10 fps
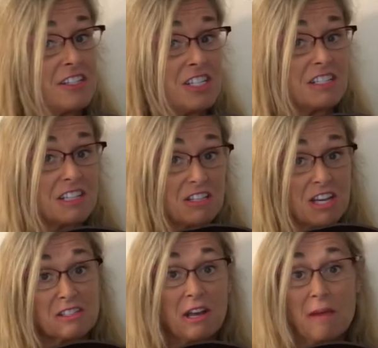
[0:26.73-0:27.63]
and she
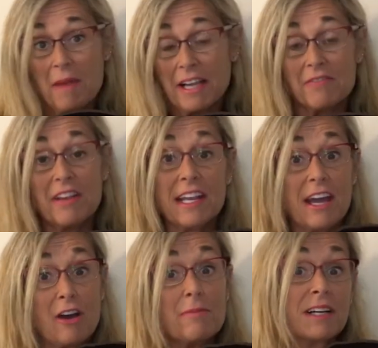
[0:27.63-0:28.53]
suggested I make a
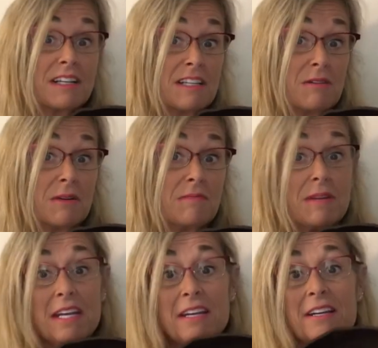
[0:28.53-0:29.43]
video because it would
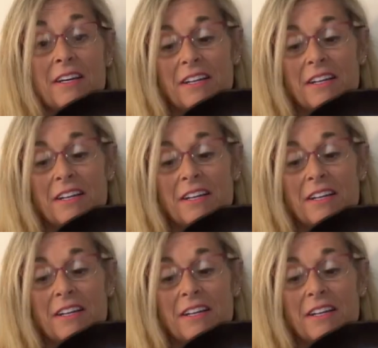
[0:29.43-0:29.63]
be